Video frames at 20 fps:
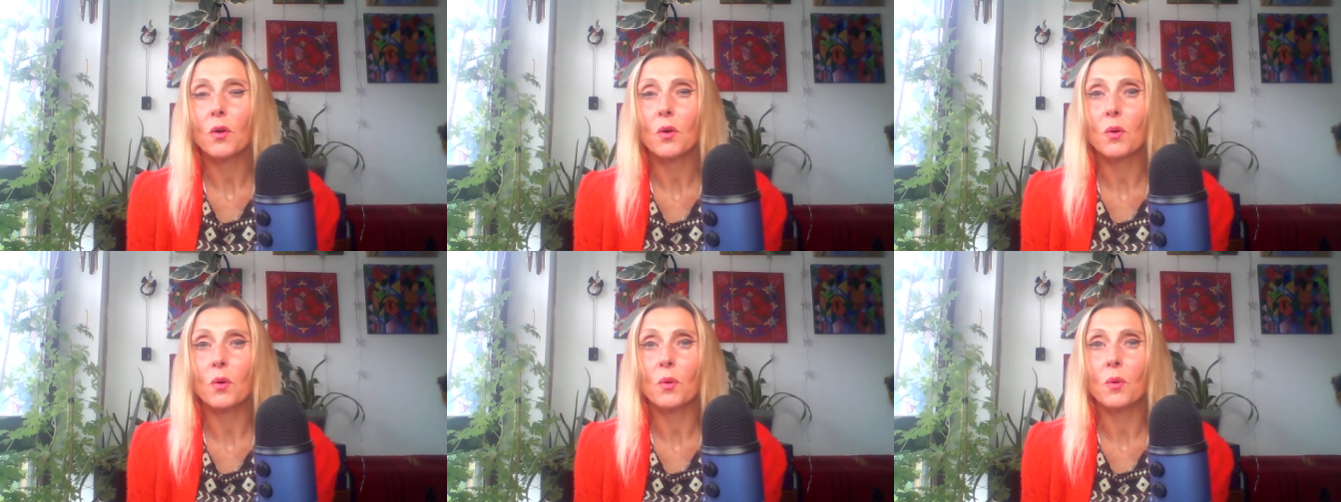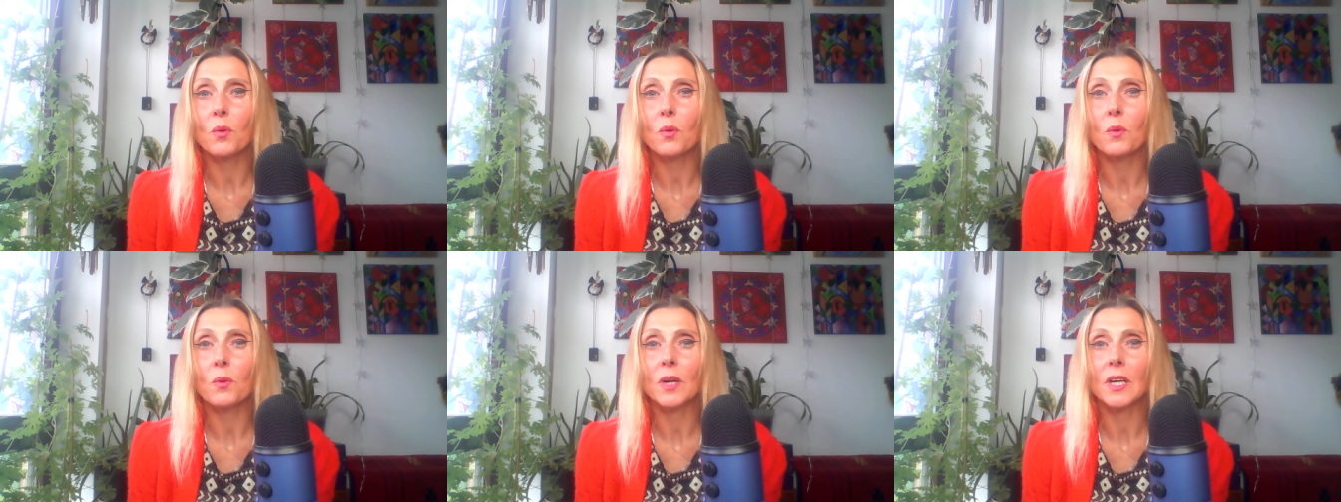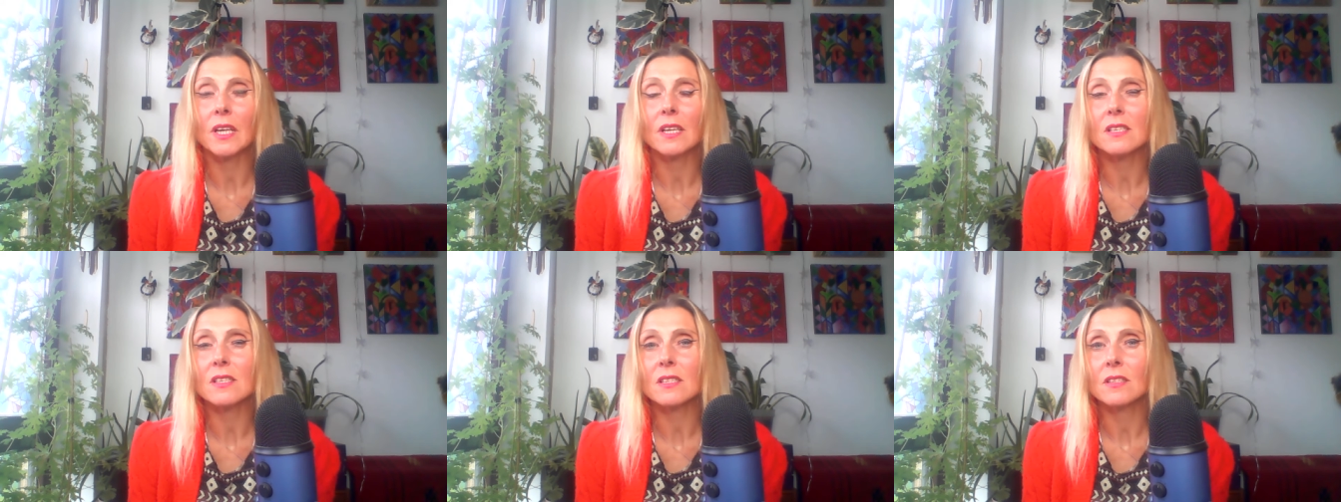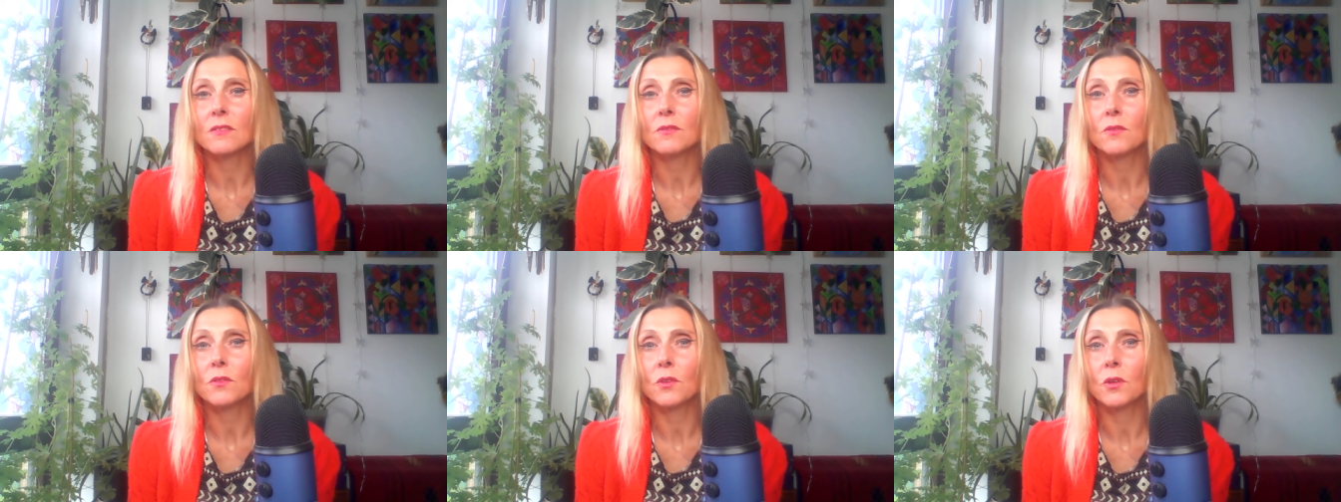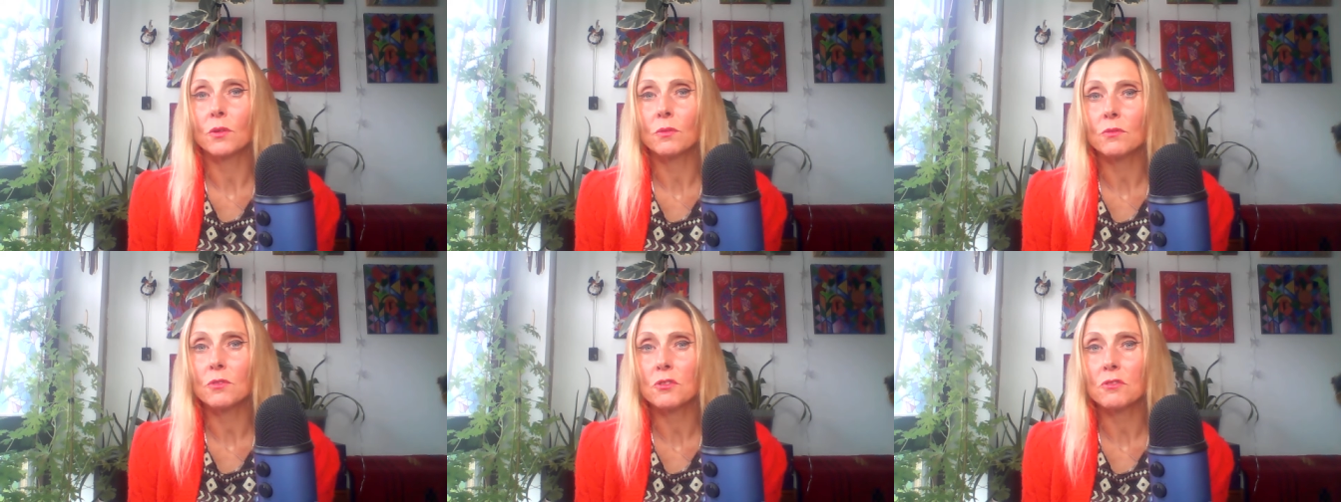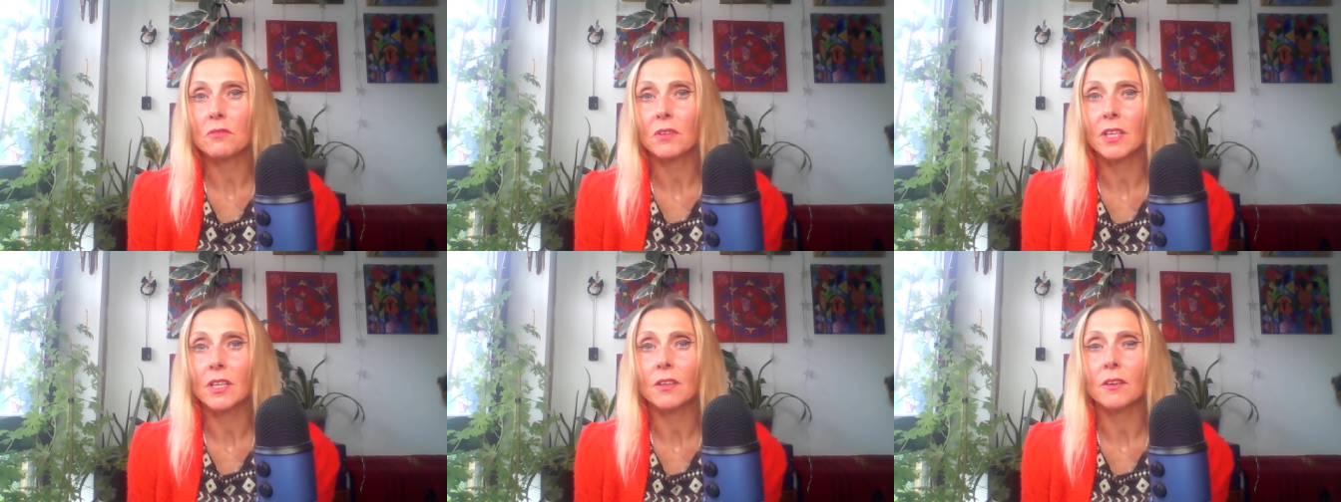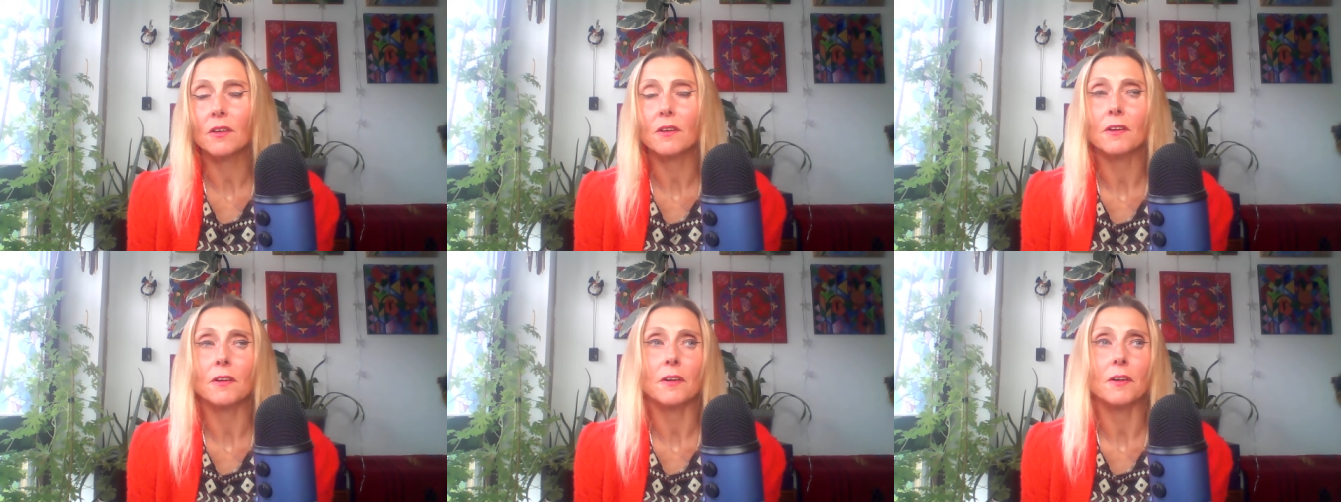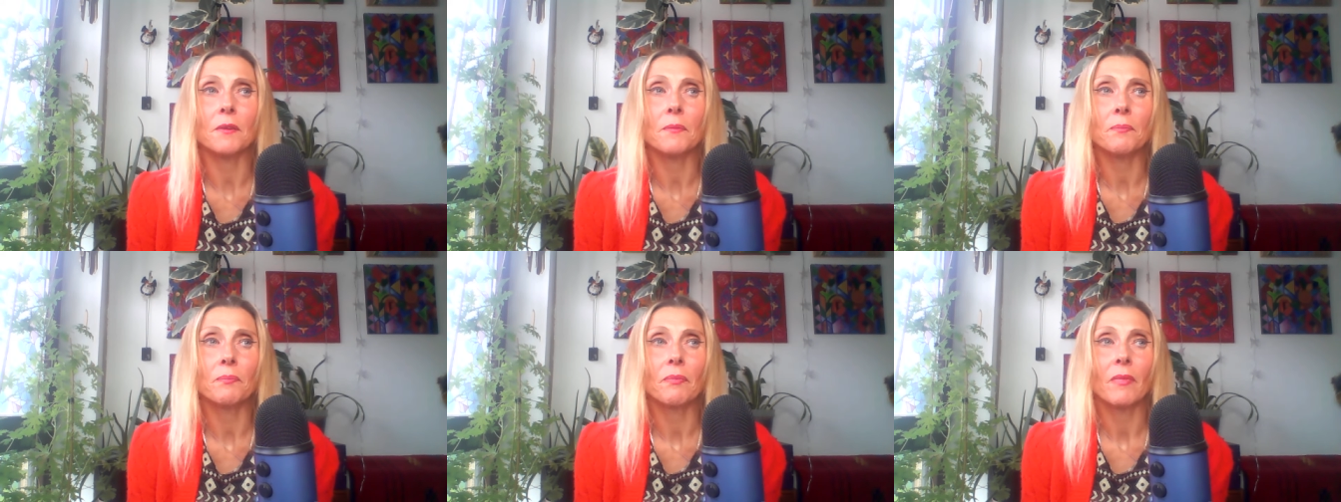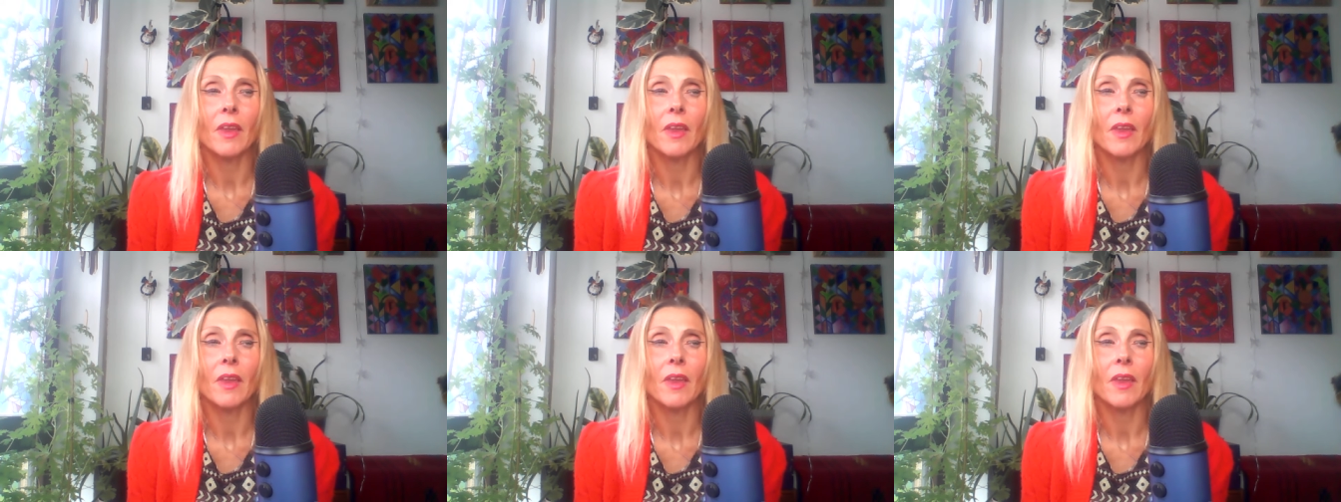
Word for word: who is non-drinker